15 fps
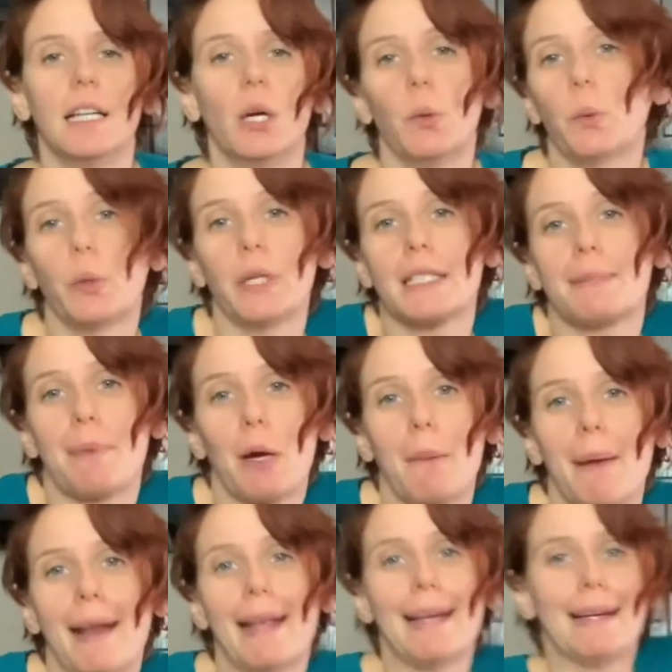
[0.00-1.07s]
We're
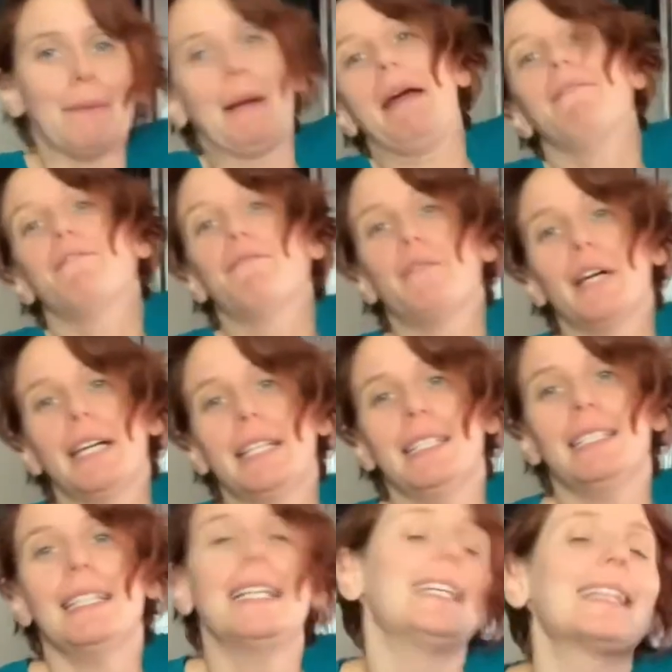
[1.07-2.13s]
experimenting. We're having fun.
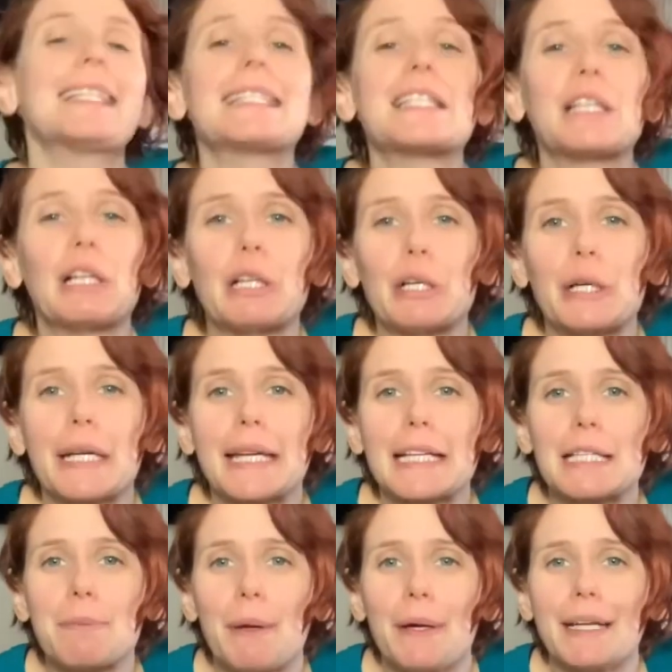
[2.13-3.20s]
This is a learning
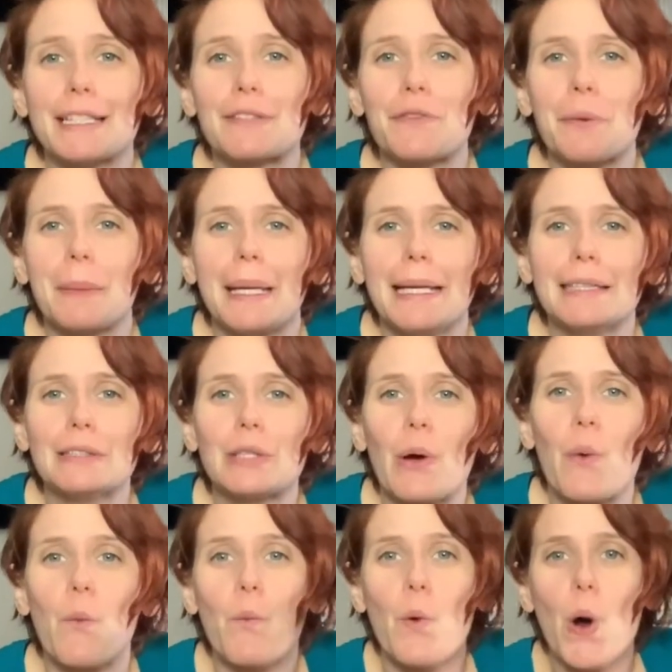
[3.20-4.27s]
experience for me, so
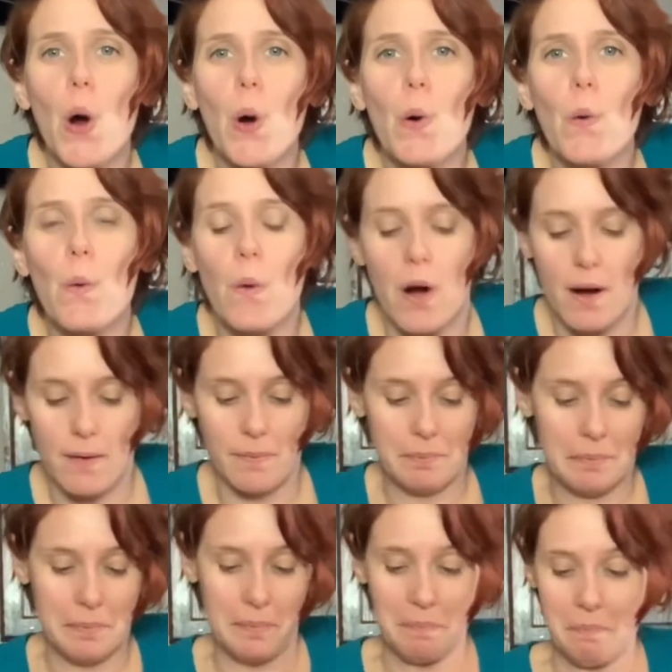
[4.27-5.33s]
woo!
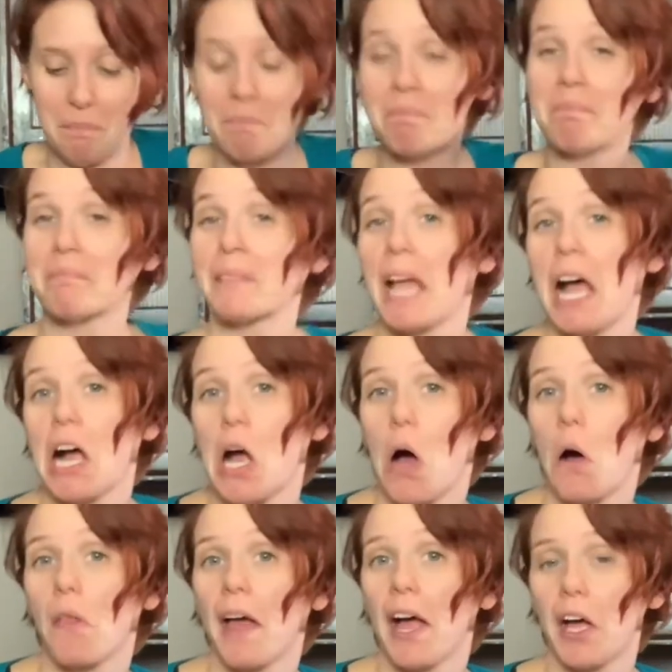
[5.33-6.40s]
I call
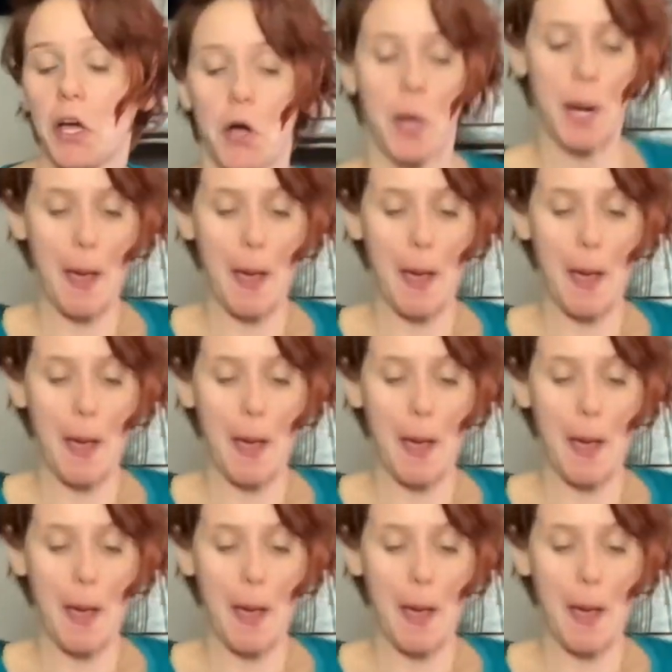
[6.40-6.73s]
that good.